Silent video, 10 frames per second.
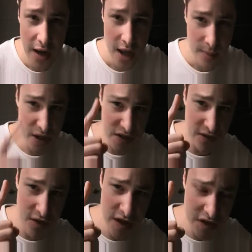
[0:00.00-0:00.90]
Because
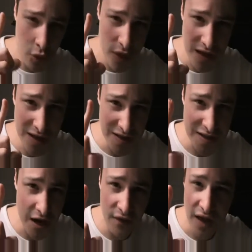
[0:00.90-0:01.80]
if this within
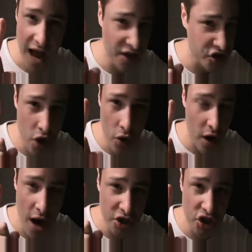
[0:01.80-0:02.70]
itself has no
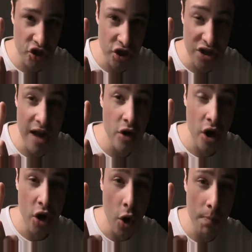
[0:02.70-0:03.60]
consciousness and
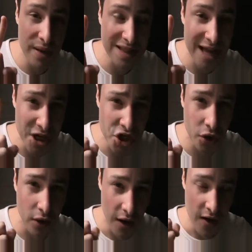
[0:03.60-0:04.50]
no
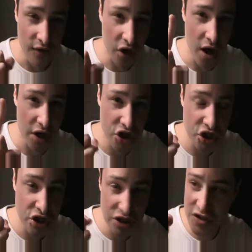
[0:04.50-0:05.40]
potential for
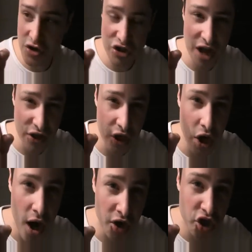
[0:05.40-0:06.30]
consciousness, because there's nothing
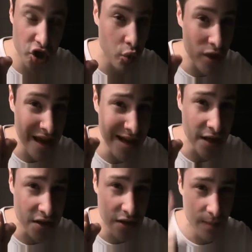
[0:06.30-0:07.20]
conscious within
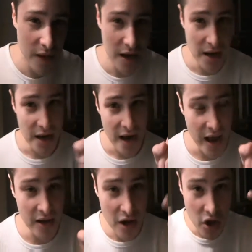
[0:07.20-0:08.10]
it,
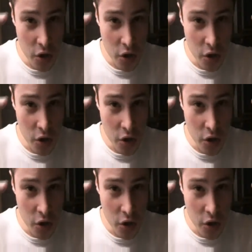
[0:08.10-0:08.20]
and you